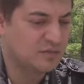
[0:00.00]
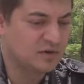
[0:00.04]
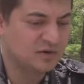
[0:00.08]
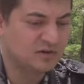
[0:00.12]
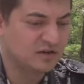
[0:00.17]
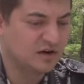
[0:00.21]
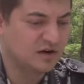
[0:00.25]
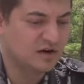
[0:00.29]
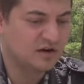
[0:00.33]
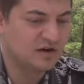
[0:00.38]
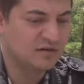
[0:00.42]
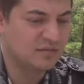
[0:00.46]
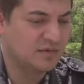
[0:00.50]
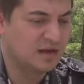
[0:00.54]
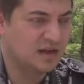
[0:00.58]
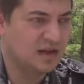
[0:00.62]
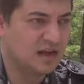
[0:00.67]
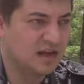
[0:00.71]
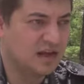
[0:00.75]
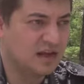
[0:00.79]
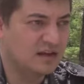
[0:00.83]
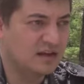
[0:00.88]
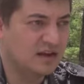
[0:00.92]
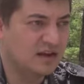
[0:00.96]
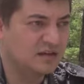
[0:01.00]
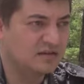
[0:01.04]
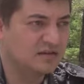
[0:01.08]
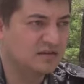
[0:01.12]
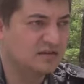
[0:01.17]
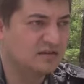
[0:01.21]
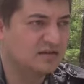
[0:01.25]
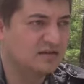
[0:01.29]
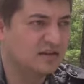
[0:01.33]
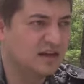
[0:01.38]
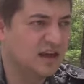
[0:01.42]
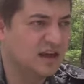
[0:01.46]
bizarre to me. I
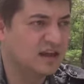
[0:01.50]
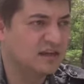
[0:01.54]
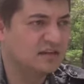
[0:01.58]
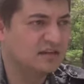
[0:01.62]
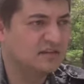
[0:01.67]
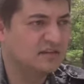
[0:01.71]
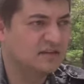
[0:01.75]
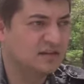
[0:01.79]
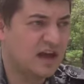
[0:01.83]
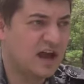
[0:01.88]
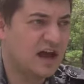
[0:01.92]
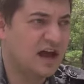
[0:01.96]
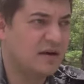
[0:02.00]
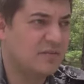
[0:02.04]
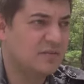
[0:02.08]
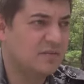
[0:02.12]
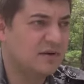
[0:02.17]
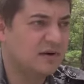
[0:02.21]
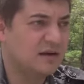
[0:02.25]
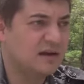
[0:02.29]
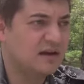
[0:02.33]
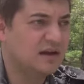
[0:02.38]
just can't stop.